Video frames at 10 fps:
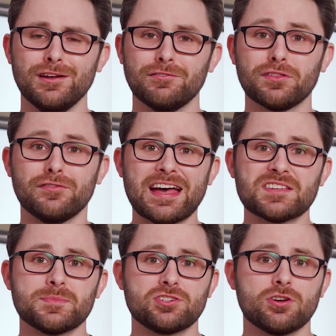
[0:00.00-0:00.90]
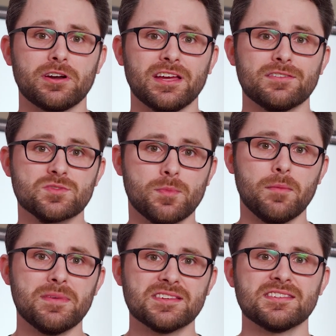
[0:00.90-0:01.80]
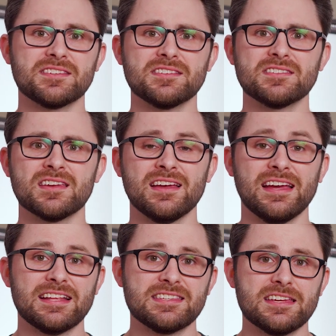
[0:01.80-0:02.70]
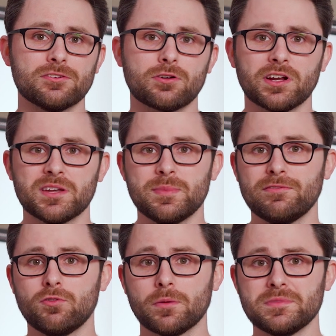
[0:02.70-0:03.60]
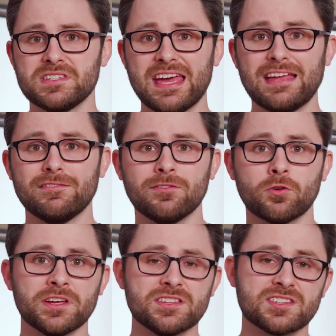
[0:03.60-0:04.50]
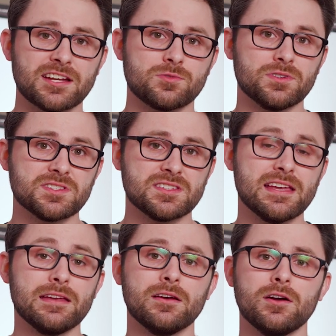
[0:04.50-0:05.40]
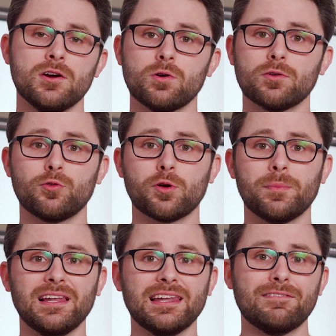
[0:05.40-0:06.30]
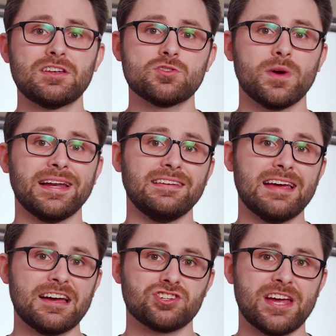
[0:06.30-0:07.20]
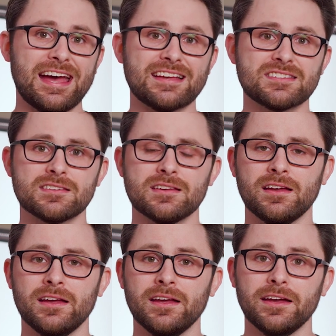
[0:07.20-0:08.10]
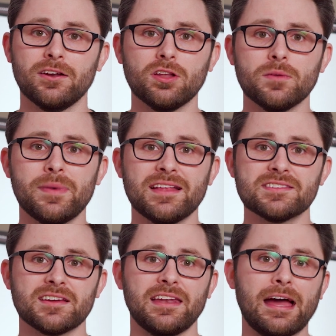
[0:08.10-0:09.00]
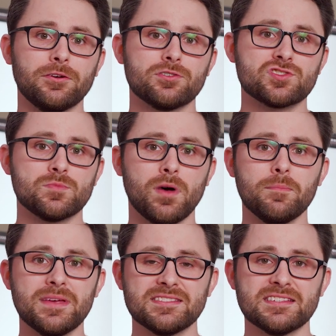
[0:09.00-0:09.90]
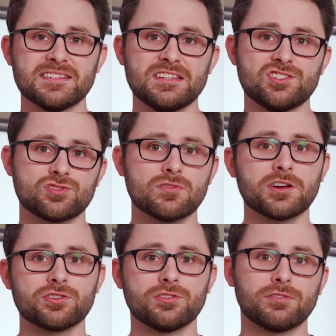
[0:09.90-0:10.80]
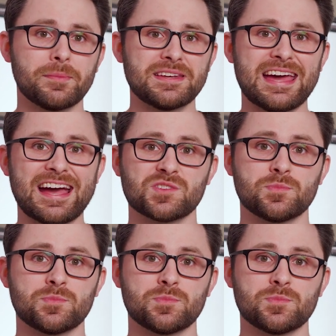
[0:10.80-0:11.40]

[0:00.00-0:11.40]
For the vast majority of small businesses, it's either going to be Form 1040 Schedule C or Form 1120-S. It all depends on how your small business is structured from a tax